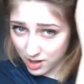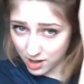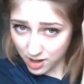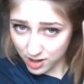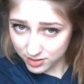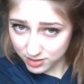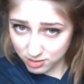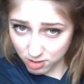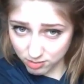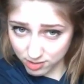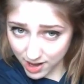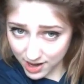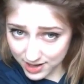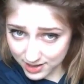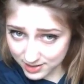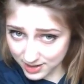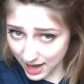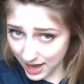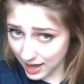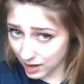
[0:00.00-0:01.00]
So that
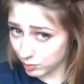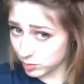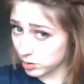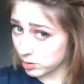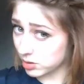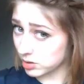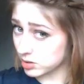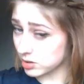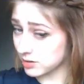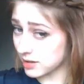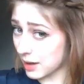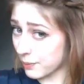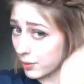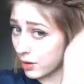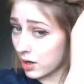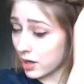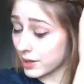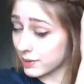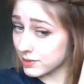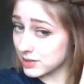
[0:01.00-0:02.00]
is how you can do that
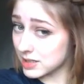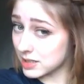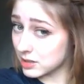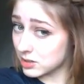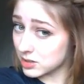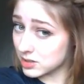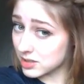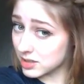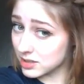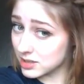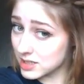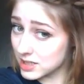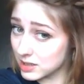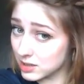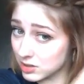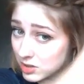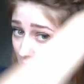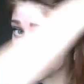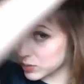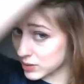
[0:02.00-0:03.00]
part. So you just continue
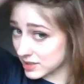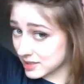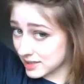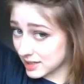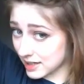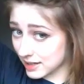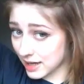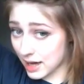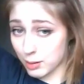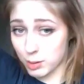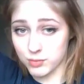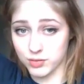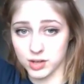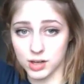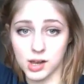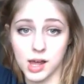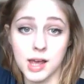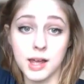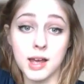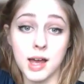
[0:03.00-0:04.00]
to twist it however you
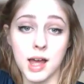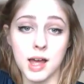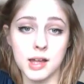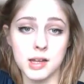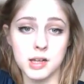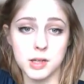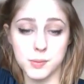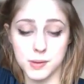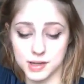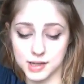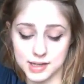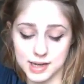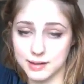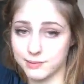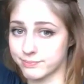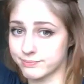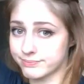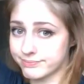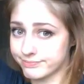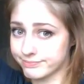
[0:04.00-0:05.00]
like and pin it
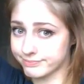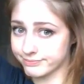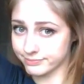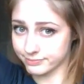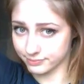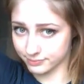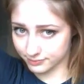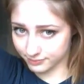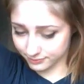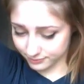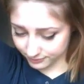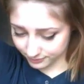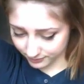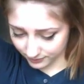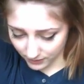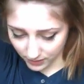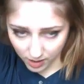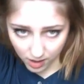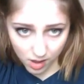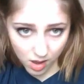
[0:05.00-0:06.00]
down.
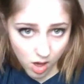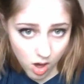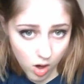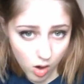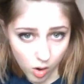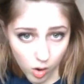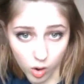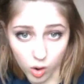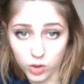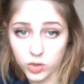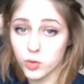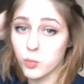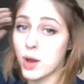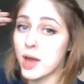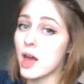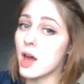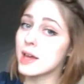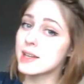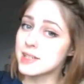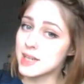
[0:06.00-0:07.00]
Or the way
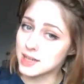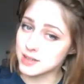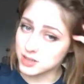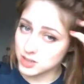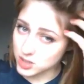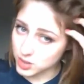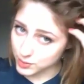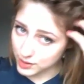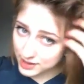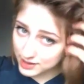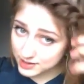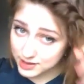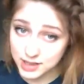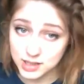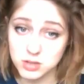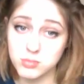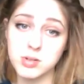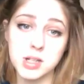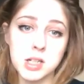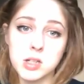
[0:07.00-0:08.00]
I tend to do it is,
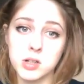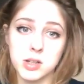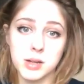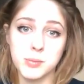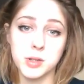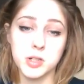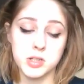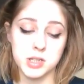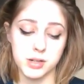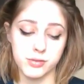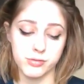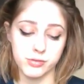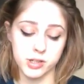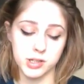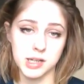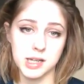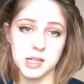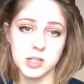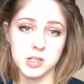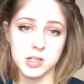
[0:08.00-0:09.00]
it's really not that much
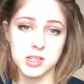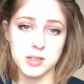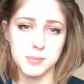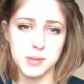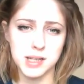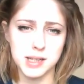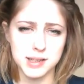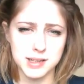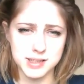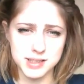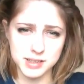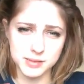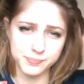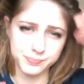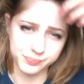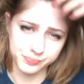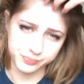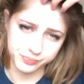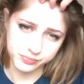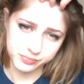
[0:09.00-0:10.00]
different, it just means
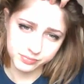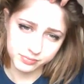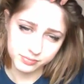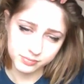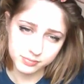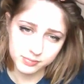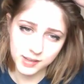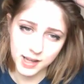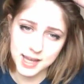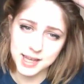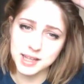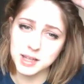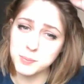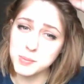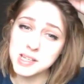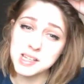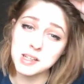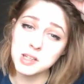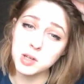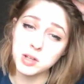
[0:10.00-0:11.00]
you
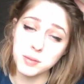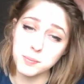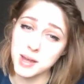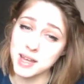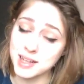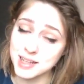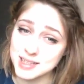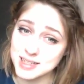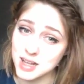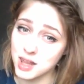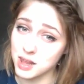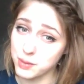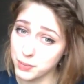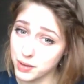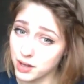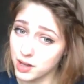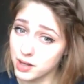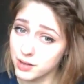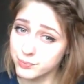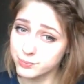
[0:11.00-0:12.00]
can make it slightly
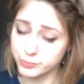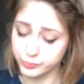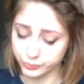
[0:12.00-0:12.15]
bigger.